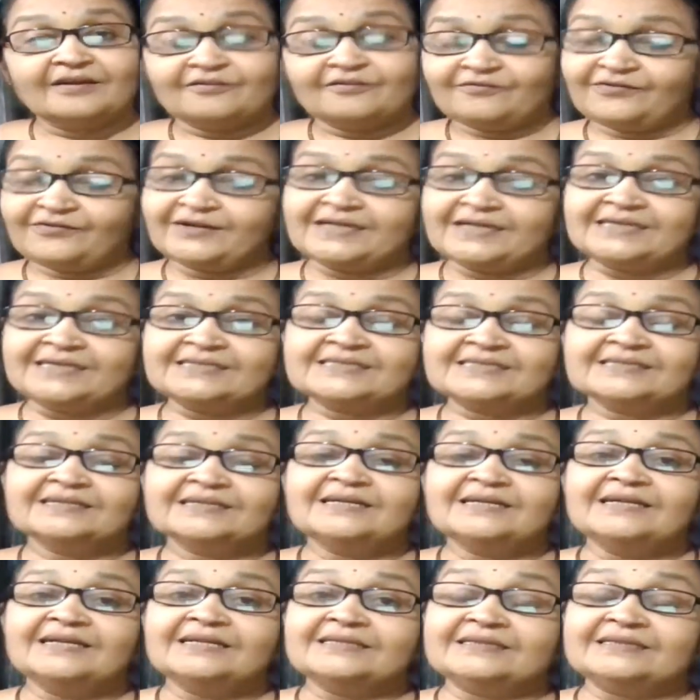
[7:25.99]
Friends,
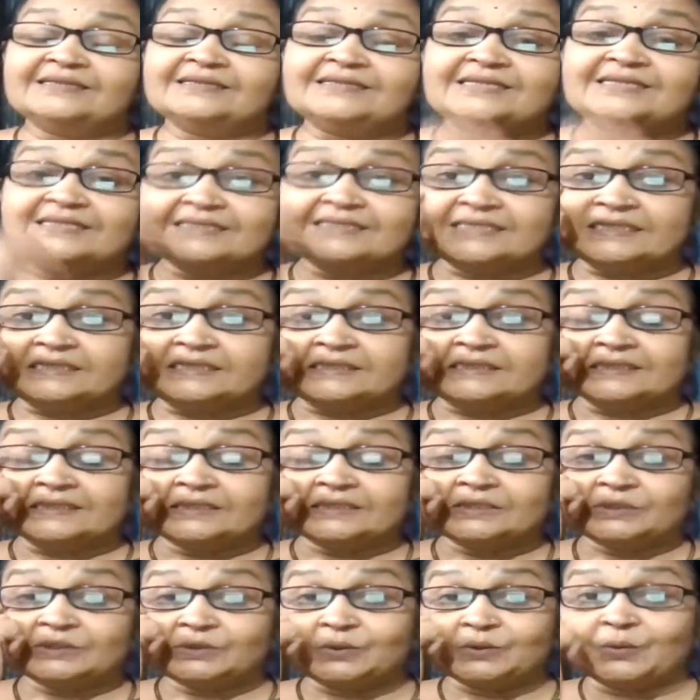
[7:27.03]
this is
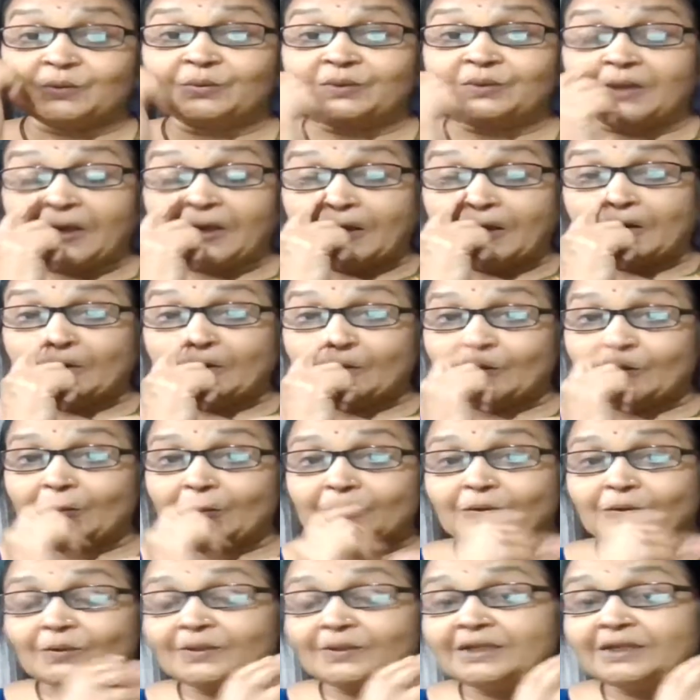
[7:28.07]
shown
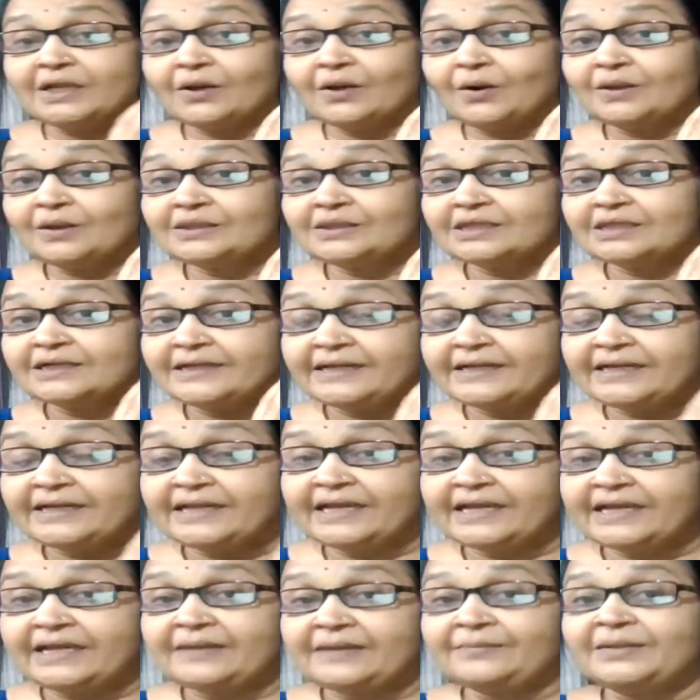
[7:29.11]
not only on the
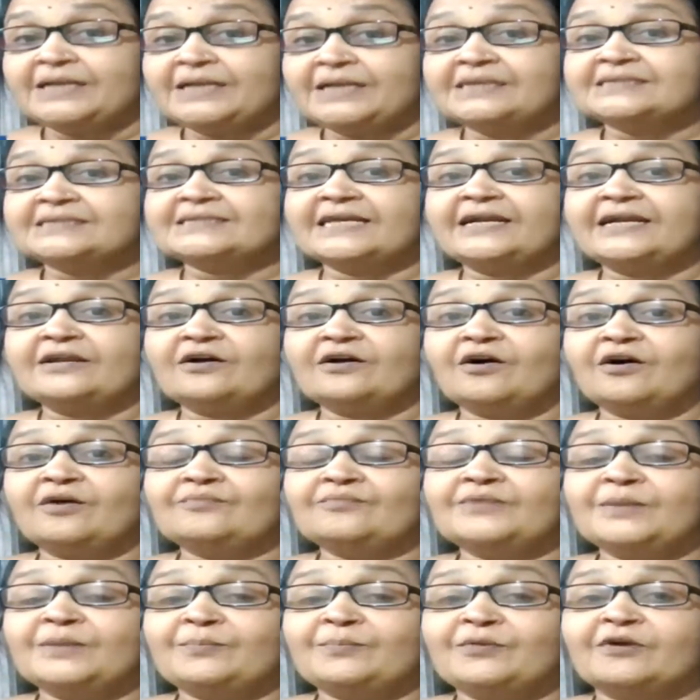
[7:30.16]
debit side of
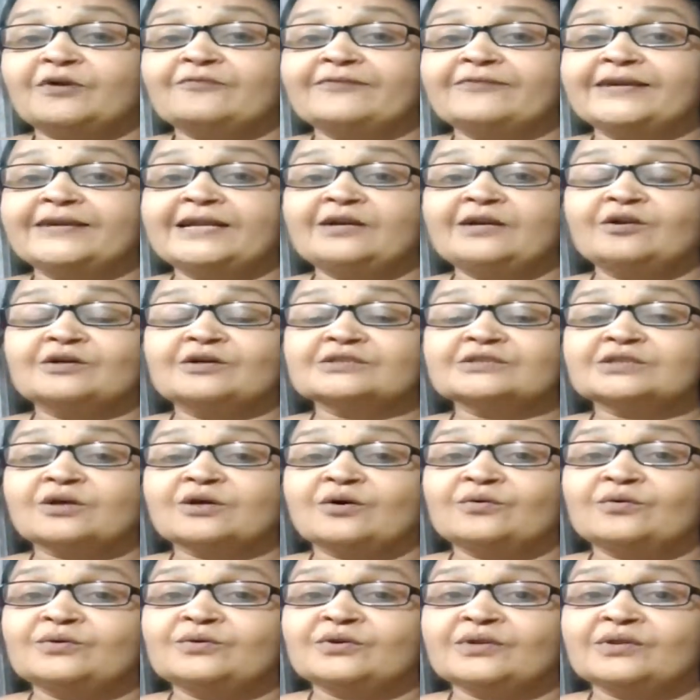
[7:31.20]
the profit and loss
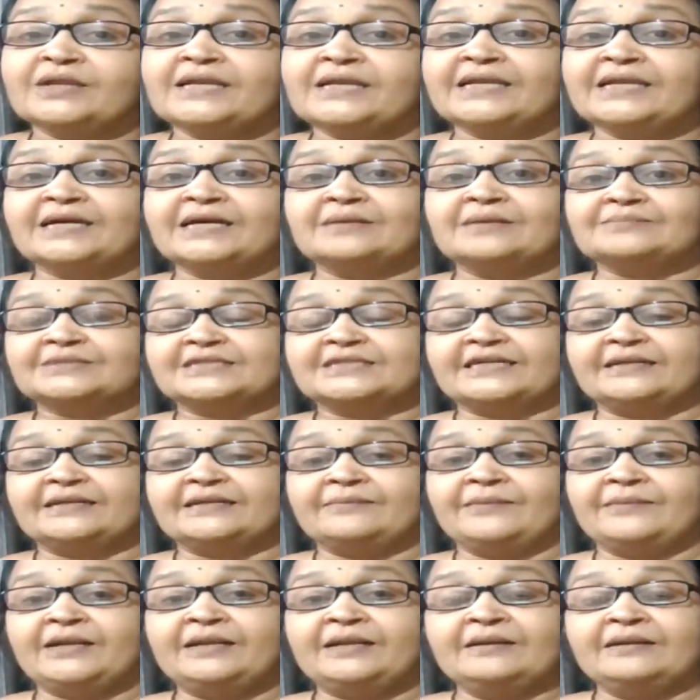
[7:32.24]
account or income
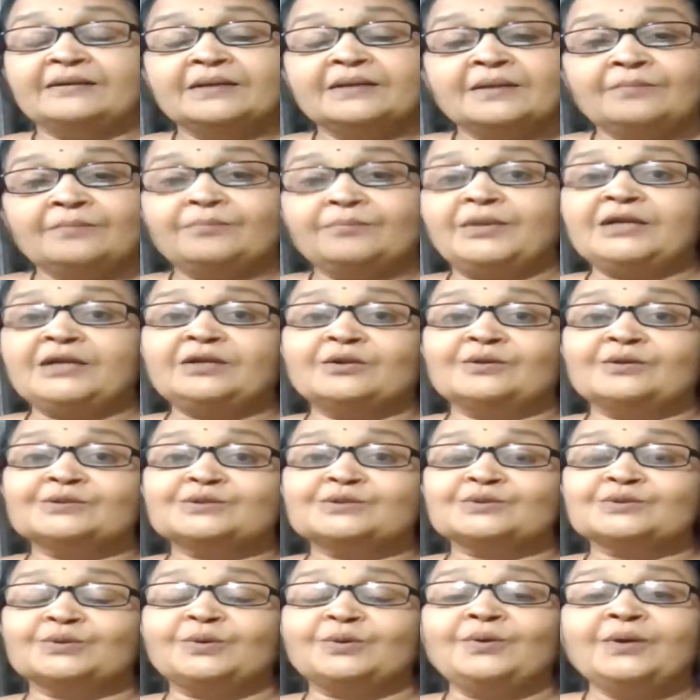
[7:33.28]
statement, but
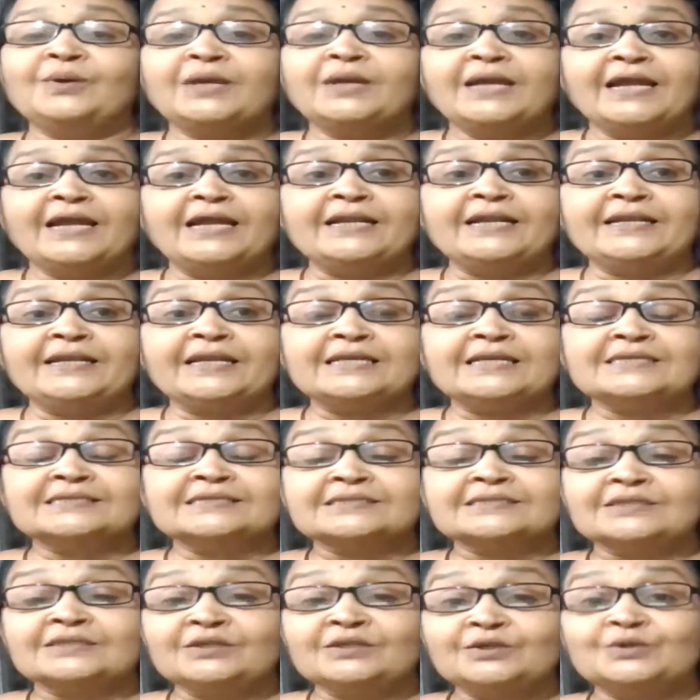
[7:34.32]
also it is
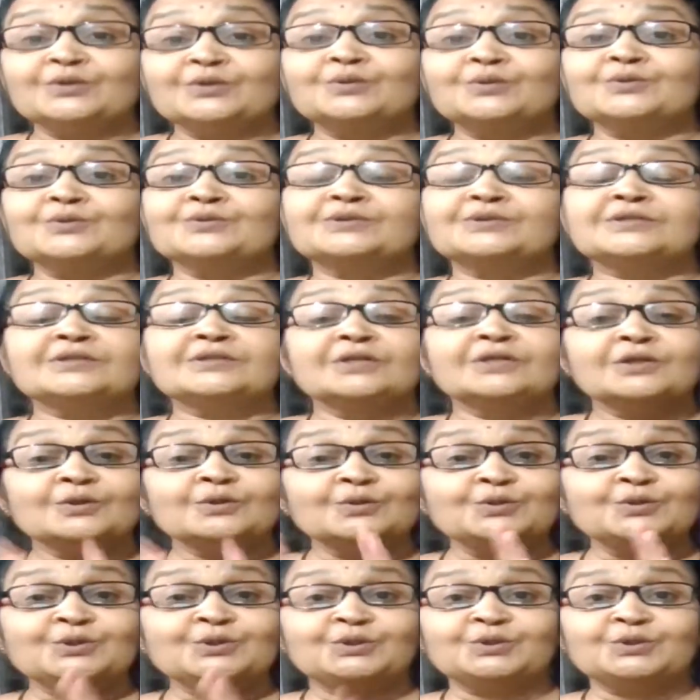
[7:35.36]
used to
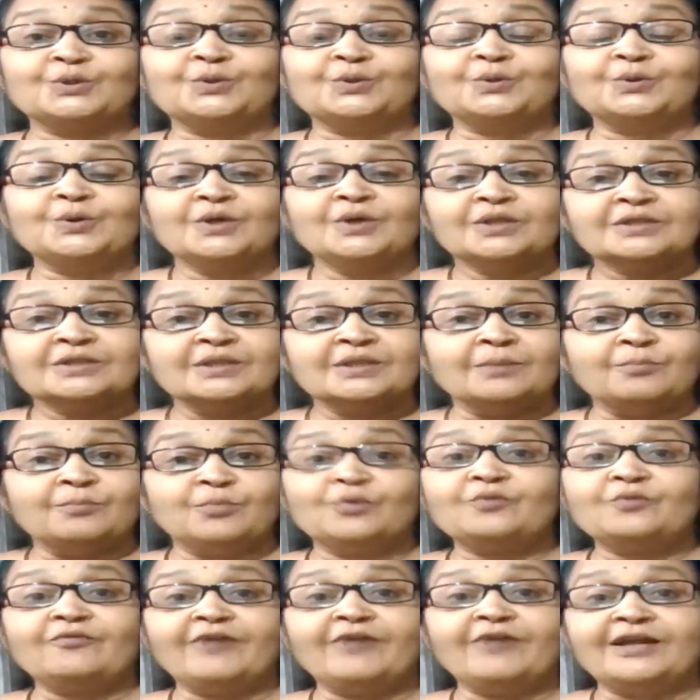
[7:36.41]
show the
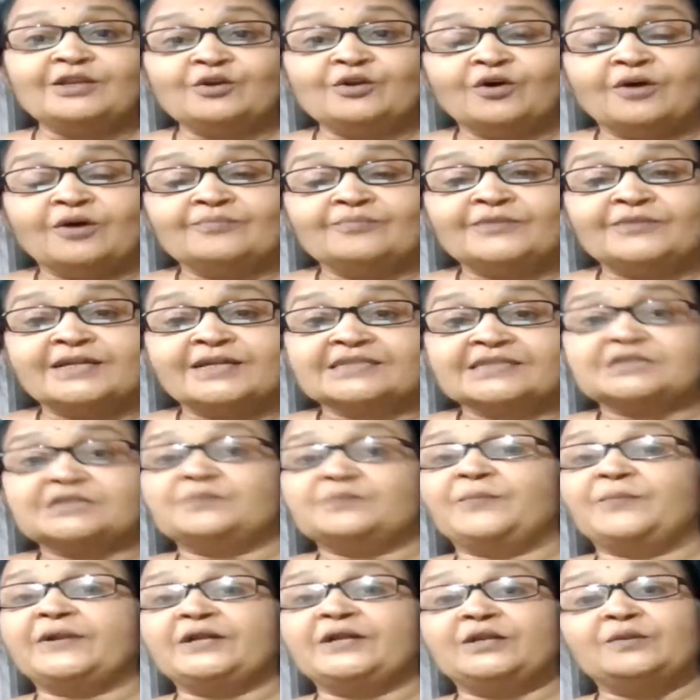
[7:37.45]
book value of the
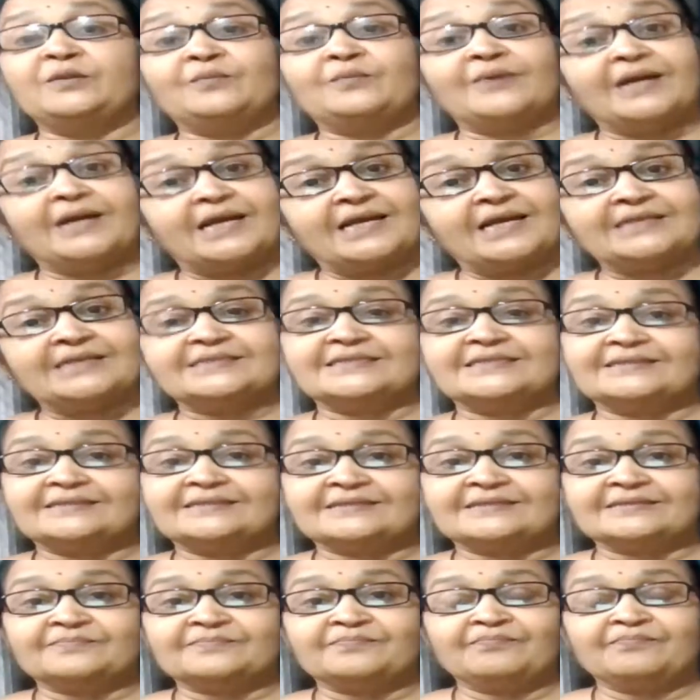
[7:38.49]
respective
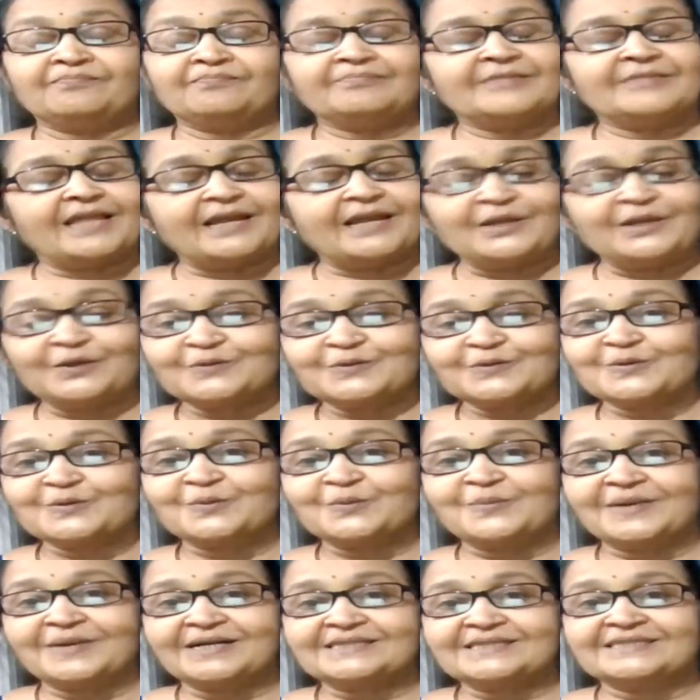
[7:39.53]
assets. Thank you so
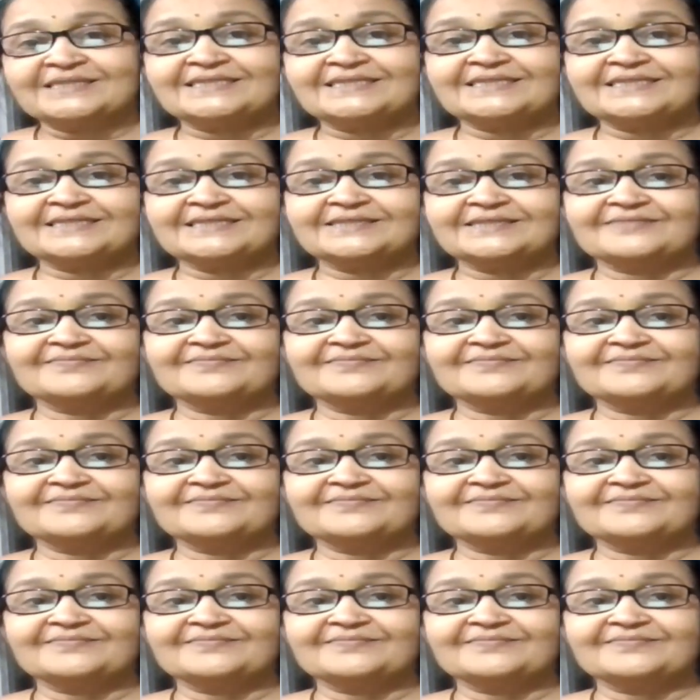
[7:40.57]
much.